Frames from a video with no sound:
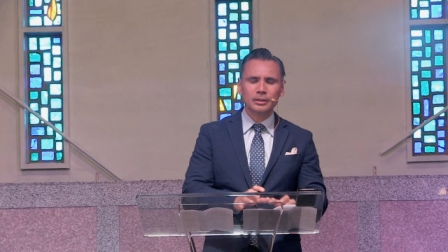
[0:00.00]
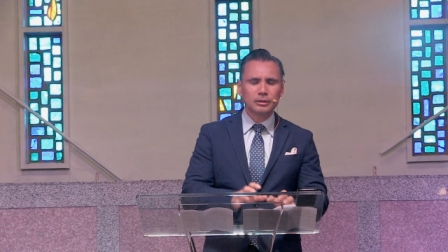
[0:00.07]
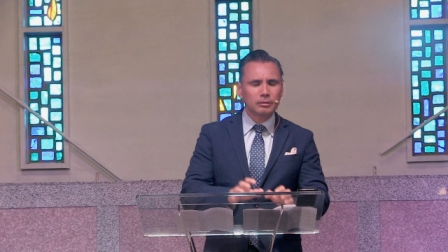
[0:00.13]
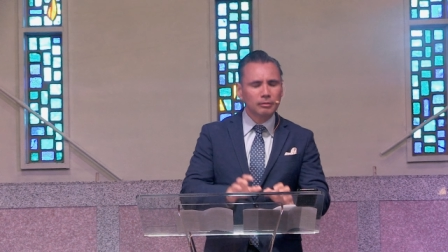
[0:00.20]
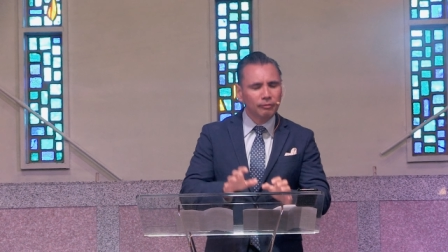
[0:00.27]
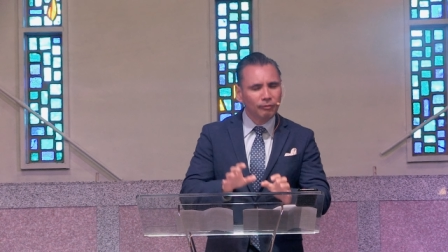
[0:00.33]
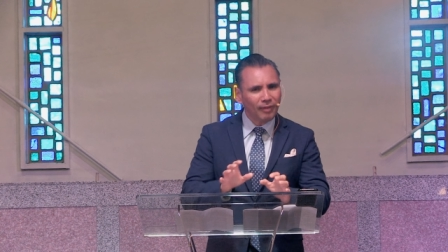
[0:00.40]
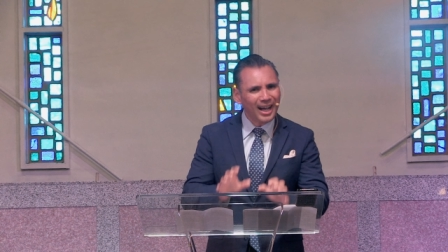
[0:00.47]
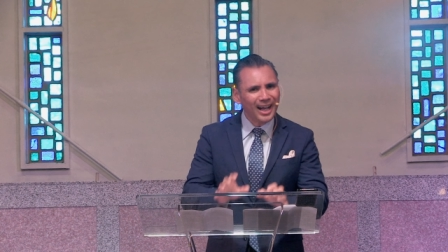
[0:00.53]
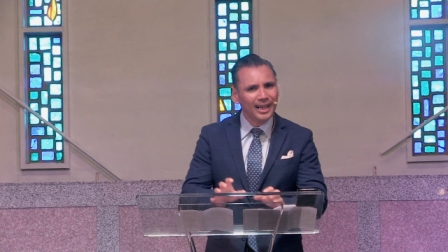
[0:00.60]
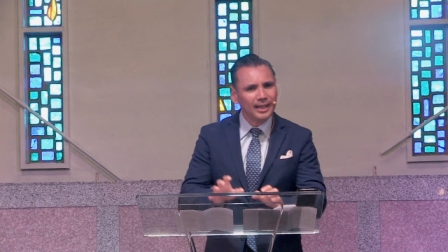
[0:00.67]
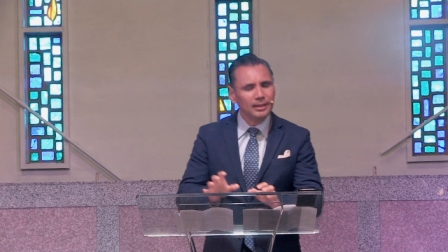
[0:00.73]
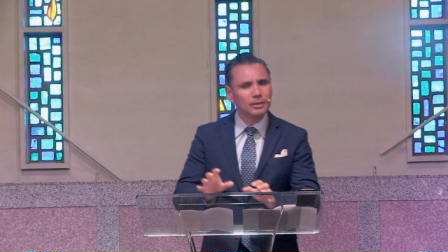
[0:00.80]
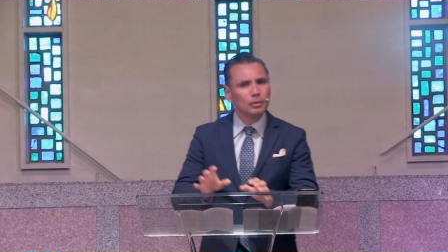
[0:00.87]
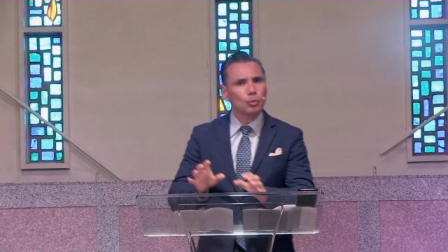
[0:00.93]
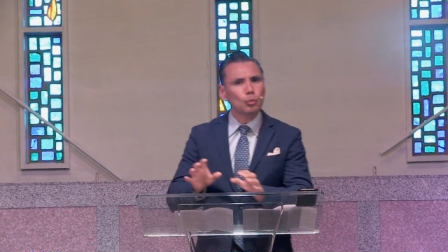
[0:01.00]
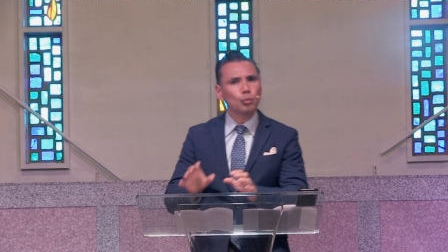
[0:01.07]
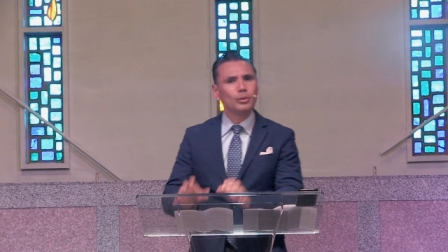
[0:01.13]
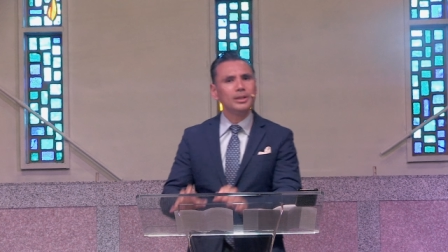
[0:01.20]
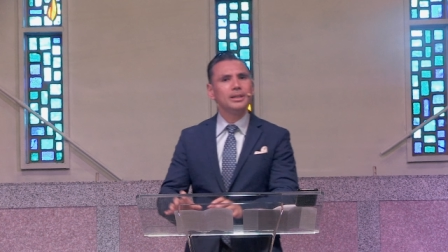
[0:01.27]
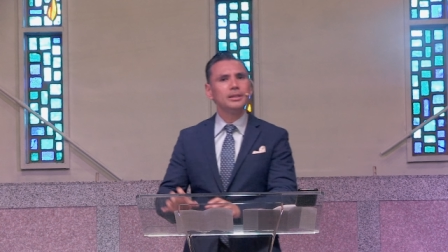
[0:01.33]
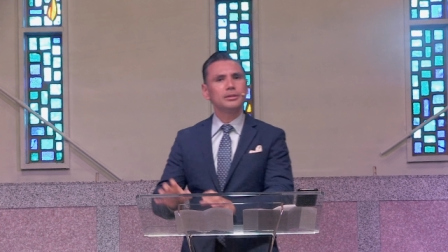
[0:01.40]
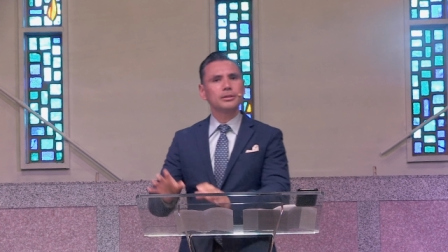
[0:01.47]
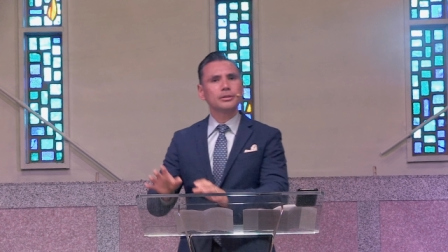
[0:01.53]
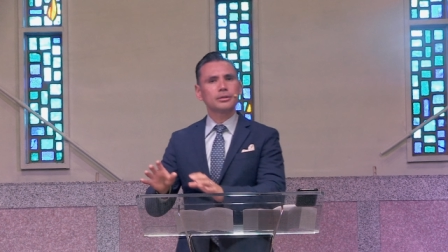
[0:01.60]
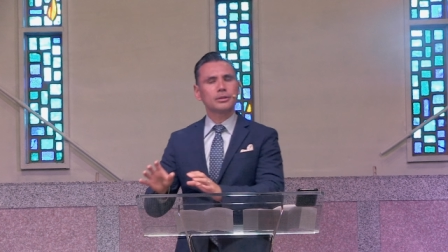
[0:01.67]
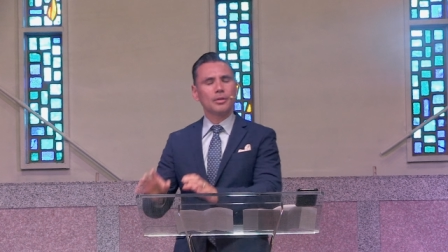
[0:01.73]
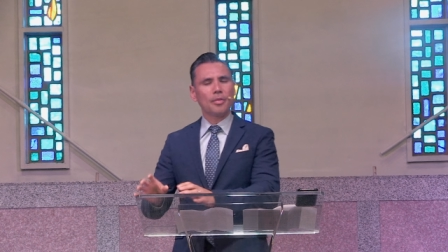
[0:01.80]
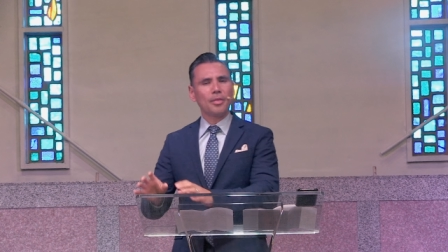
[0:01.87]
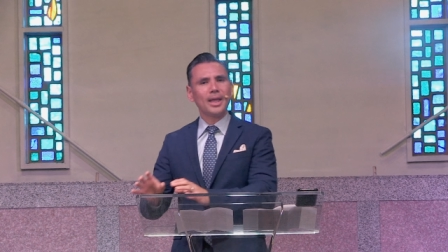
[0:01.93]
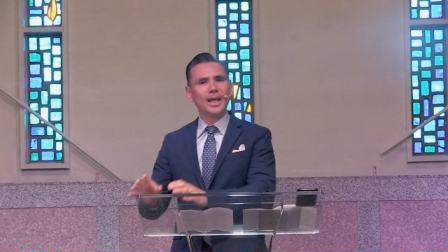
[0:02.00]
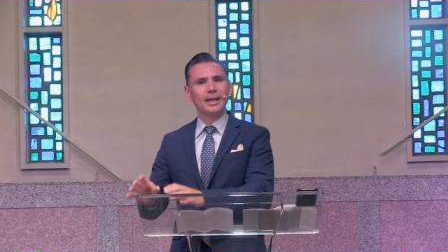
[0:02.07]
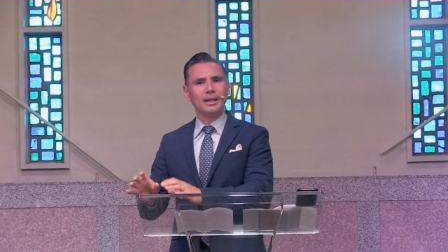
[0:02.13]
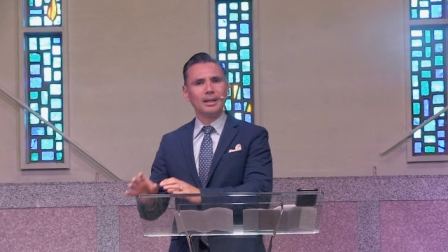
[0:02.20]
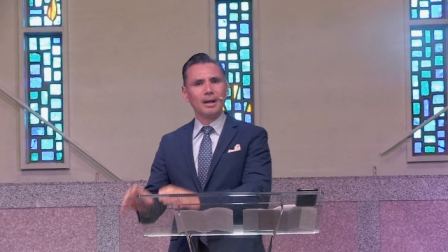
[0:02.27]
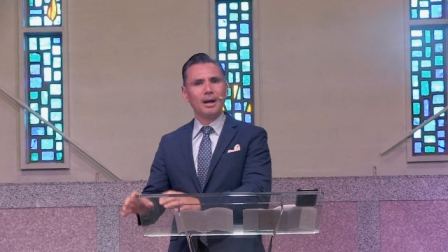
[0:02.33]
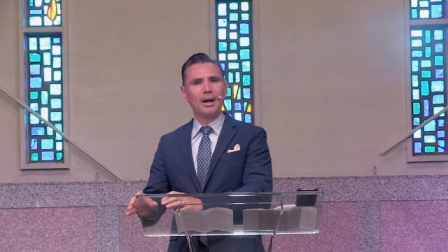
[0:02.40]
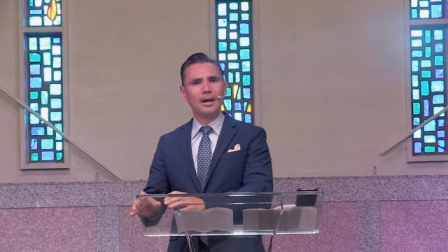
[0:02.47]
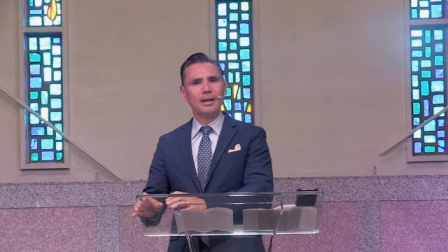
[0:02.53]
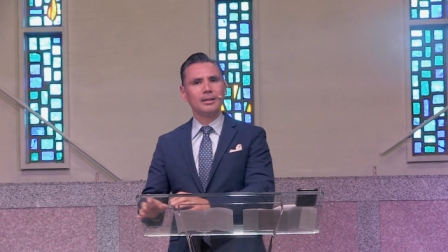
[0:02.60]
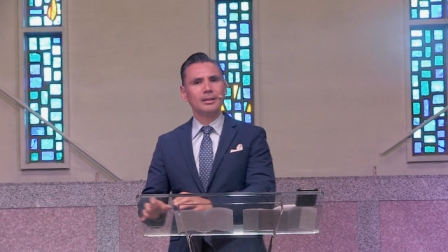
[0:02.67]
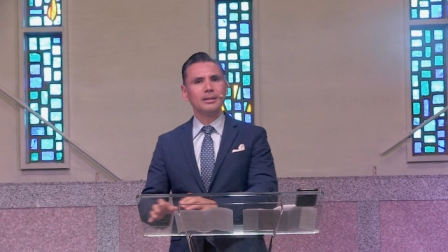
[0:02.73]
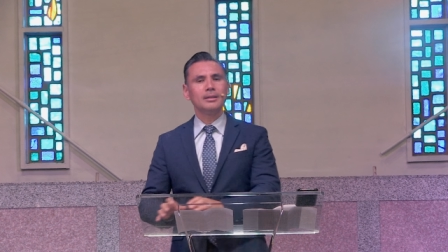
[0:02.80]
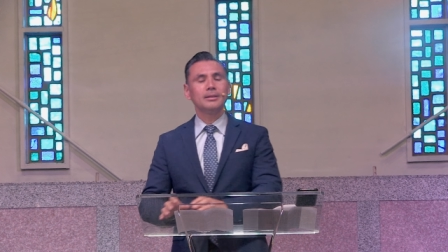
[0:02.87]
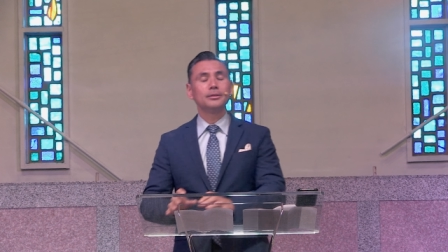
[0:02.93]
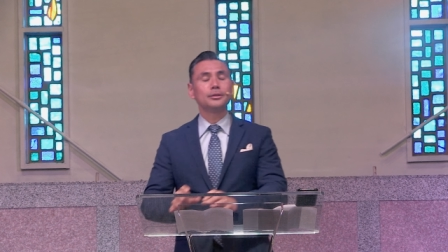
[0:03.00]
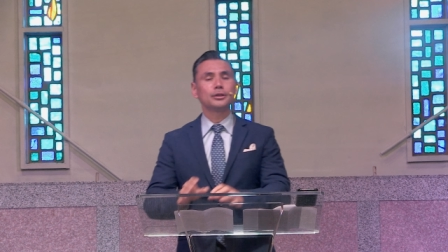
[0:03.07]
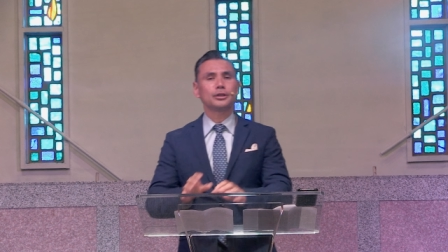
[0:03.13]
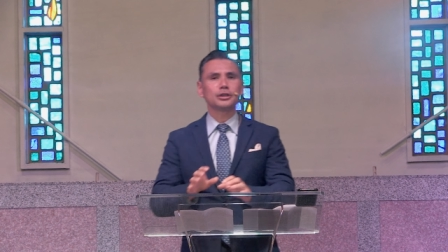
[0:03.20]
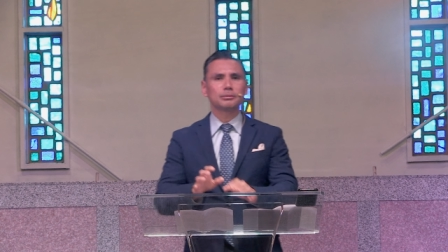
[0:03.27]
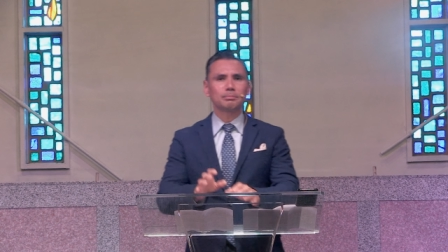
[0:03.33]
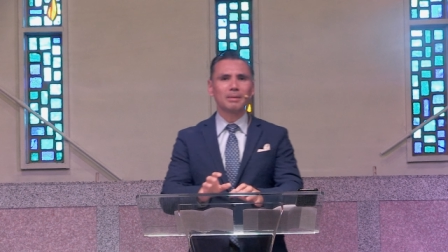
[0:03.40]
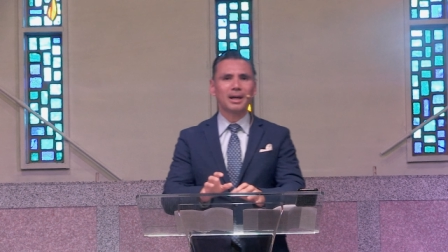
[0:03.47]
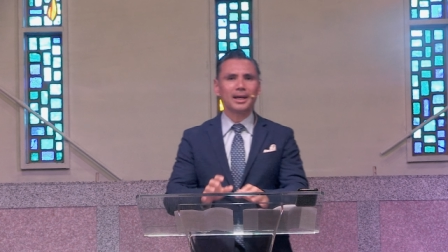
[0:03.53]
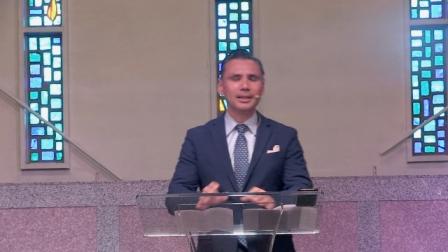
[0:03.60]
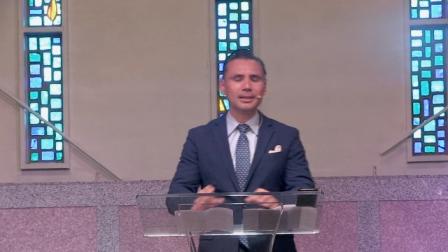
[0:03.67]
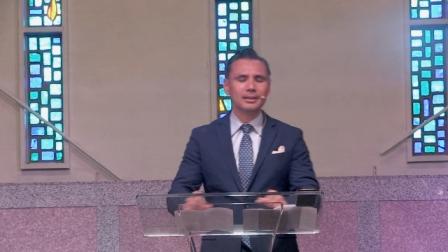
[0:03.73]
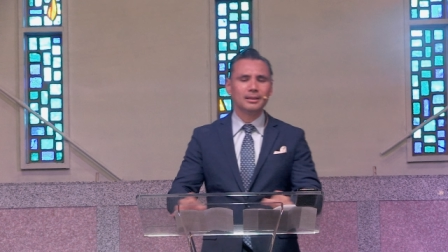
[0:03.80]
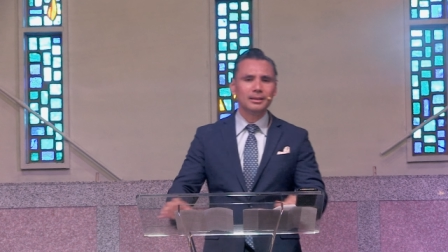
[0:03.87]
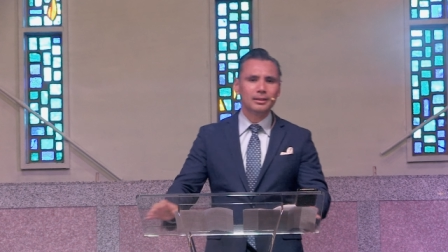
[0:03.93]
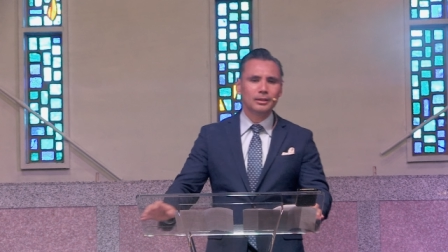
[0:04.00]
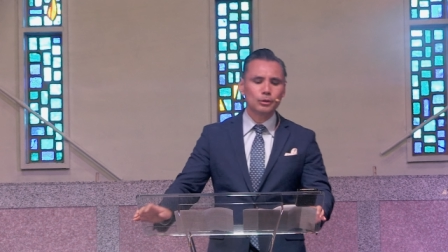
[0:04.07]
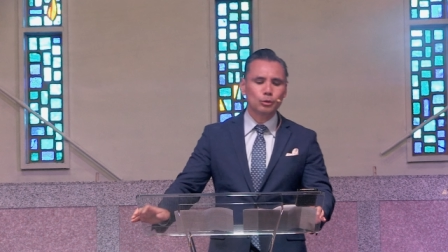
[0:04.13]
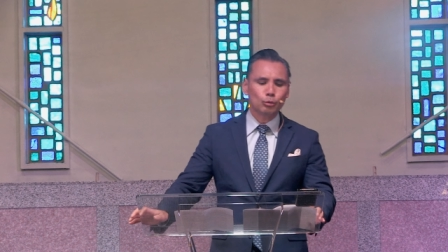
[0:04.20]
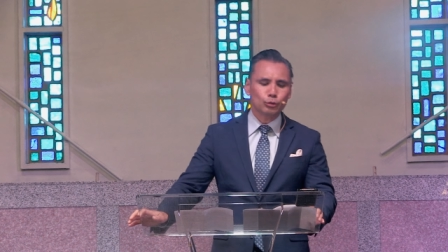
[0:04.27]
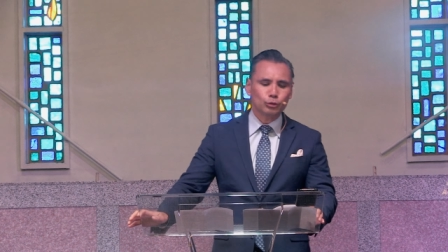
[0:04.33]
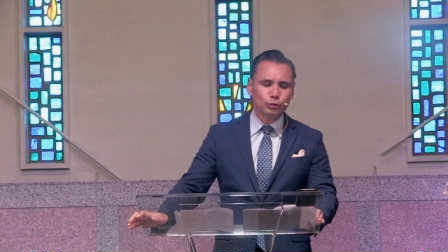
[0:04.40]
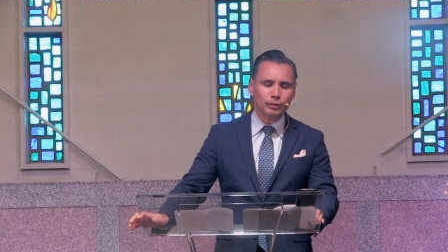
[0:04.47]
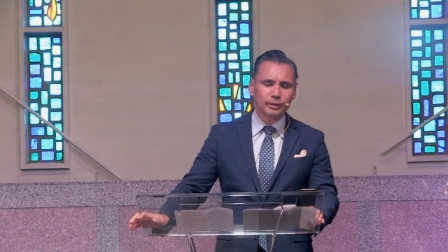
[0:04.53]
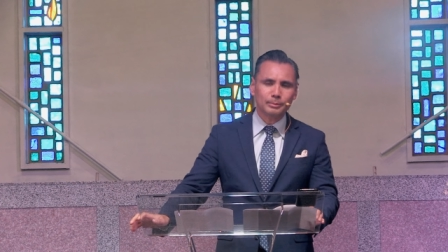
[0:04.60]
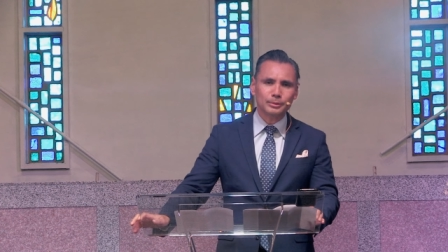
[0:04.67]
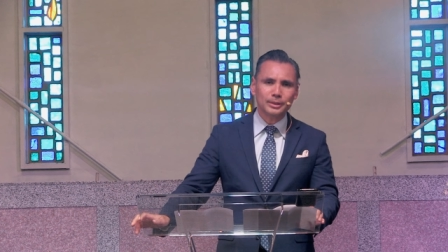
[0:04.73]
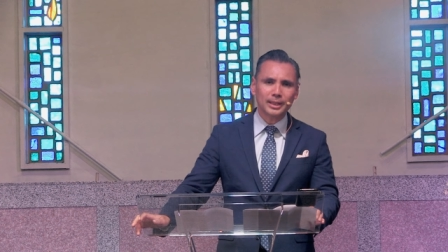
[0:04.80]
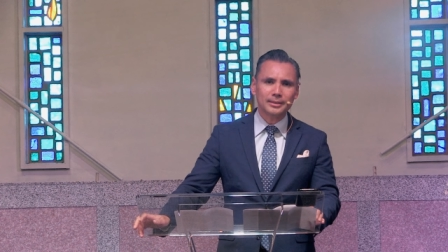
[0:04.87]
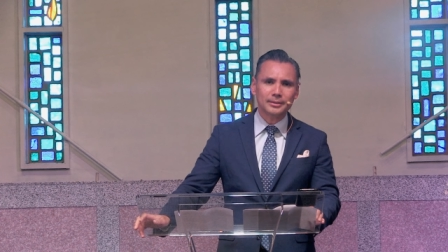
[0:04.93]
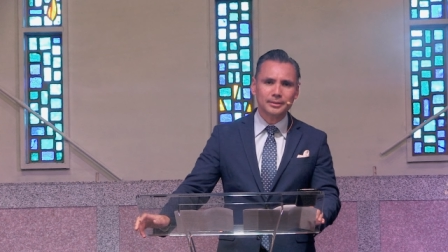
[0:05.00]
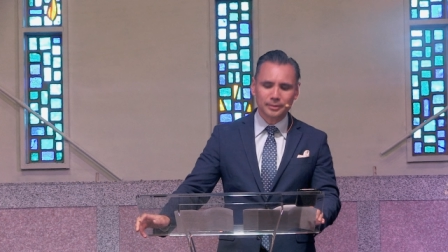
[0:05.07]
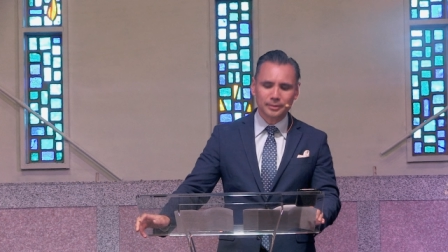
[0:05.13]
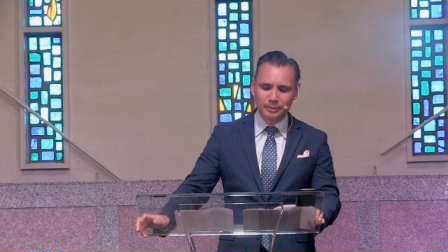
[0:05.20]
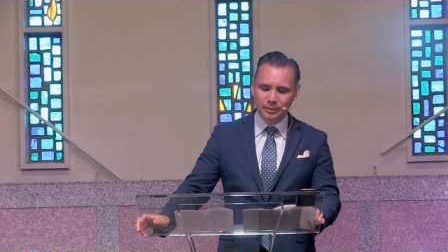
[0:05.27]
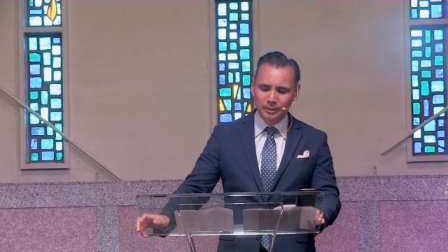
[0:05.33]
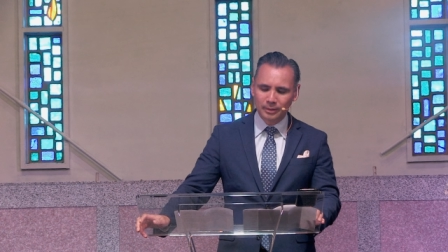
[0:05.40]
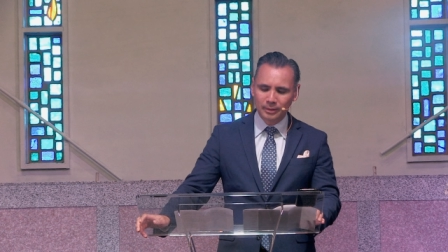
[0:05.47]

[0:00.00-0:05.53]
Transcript: to find reasons to thank God despite your circumstances.